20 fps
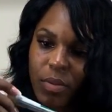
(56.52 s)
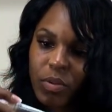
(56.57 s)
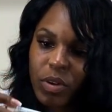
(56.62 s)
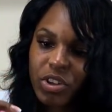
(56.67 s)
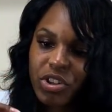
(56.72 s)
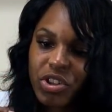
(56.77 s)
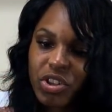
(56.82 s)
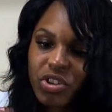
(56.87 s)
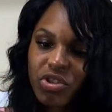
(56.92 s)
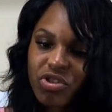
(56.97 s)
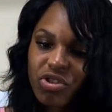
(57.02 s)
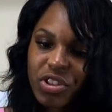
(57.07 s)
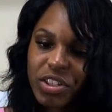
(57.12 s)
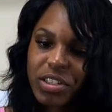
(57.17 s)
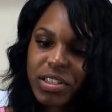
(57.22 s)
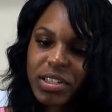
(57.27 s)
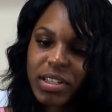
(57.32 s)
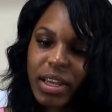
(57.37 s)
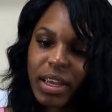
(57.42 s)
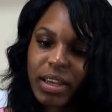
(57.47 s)
which is
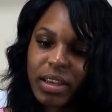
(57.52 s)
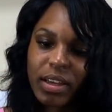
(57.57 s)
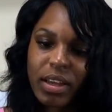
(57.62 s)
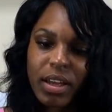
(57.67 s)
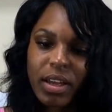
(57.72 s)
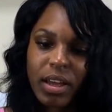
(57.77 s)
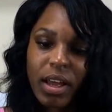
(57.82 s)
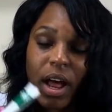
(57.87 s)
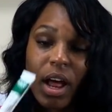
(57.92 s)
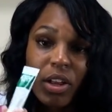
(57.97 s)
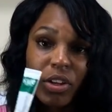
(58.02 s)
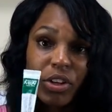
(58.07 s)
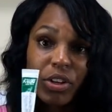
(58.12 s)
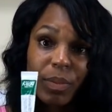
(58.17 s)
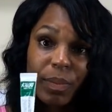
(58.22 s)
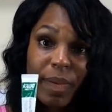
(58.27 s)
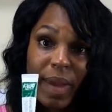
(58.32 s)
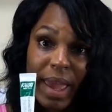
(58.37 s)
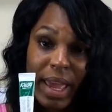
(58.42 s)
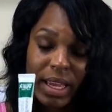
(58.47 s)
just like a
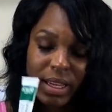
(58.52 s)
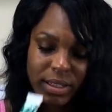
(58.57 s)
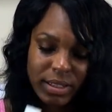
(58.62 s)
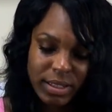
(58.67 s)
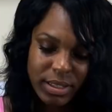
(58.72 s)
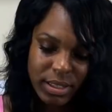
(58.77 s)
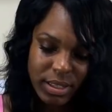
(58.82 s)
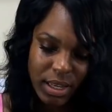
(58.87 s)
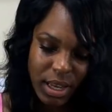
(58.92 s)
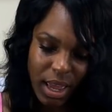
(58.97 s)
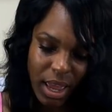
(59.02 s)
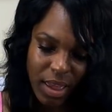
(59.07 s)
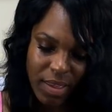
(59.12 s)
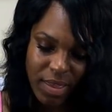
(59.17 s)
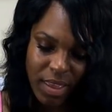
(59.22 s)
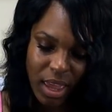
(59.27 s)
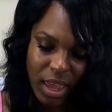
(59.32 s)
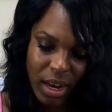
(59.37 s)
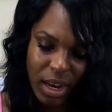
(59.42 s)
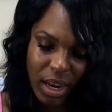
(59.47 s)
color base,
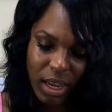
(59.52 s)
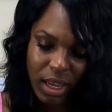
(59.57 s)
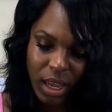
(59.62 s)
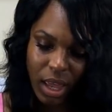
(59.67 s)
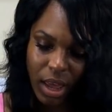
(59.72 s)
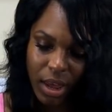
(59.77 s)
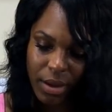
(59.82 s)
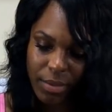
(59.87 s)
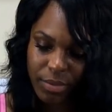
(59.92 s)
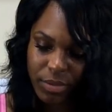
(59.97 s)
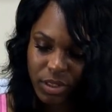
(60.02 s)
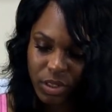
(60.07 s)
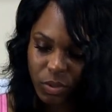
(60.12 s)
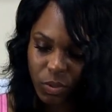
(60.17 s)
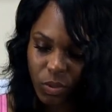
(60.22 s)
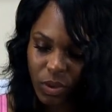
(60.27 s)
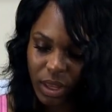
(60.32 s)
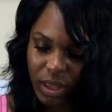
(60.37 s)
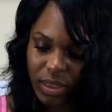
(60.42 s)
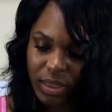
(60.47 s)
and then it comes
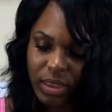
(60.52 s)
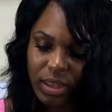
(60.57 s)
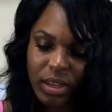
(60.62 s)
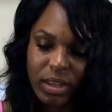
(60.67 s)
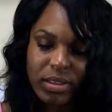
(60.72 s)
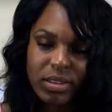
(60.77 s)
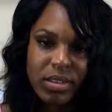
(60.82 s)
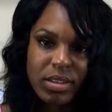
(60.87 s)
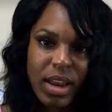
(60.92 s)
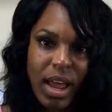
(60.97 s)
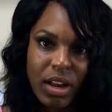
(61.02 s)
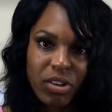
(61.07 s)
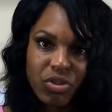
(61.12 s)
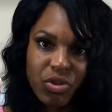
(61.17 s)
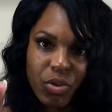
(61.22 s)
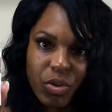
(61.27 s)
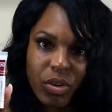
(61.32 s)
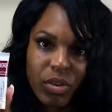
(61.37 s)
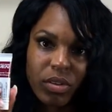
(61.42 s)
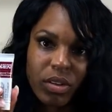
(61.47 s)
with this
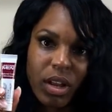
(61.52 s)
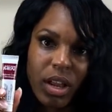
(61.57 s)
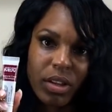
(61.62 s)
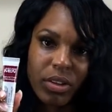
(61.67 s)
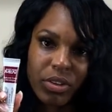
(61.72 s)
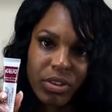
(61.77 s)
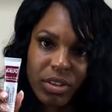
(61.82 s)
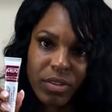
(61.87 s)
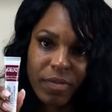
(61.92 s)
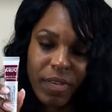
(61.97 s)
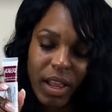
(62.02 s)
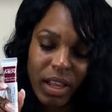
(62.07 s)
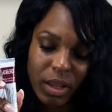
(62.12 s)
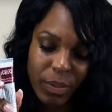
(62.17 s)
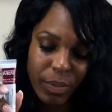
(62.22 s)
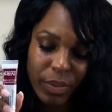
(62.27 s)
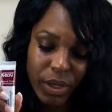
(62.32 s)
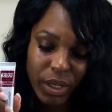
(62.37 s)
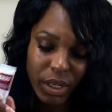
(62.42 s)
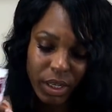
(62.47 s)
natural color
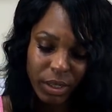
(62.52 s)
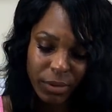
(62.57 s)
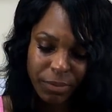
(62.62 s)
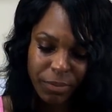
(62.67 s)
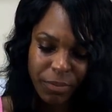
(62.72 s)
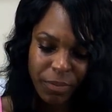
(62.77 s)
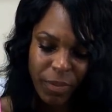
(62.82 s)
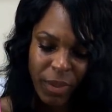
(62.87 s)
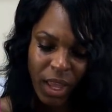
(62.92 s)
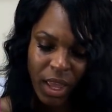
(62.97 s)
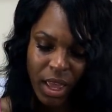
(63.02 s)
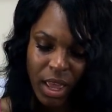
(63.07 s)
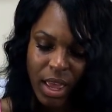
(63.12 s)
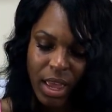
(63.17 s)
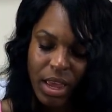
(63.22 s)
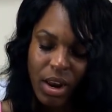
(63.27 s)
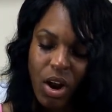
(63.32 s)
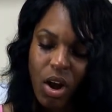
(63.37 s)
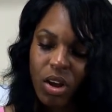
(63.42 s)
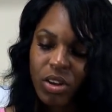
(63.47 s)
developer.
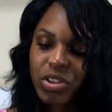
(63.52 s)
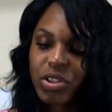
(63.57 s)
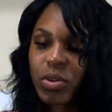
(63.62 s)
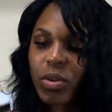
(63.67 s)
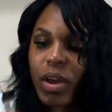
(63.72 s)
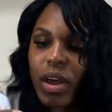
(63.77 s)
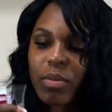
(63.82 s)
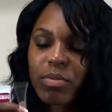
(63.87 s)
It also